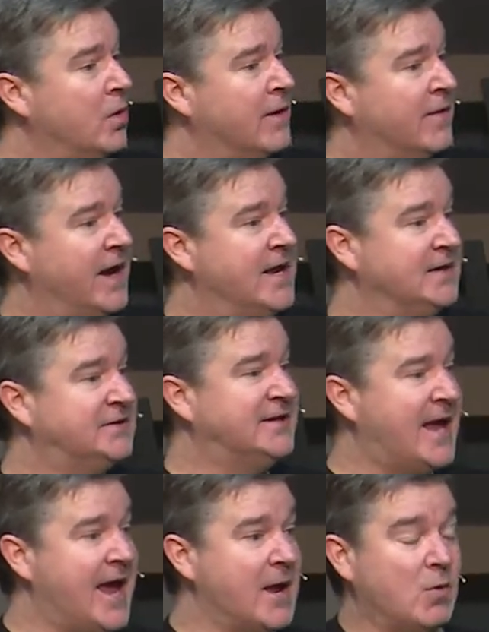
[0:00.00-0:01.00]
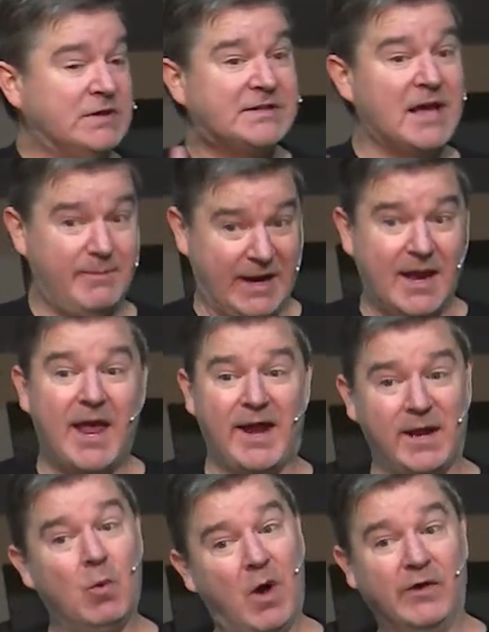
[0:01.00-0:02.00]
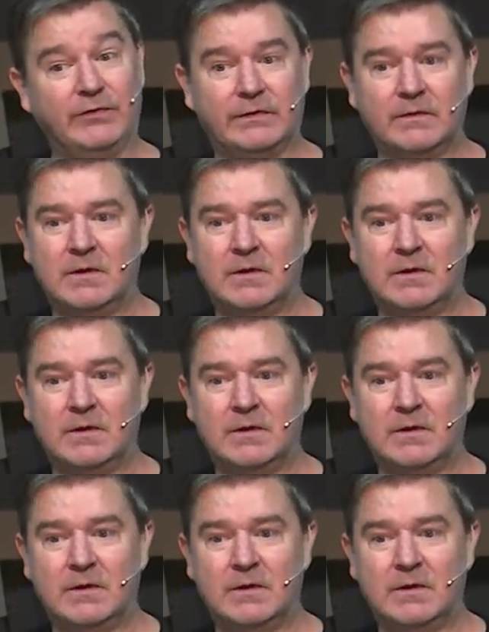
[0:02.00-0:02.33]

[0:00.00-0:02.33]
that his day was coming, and it was.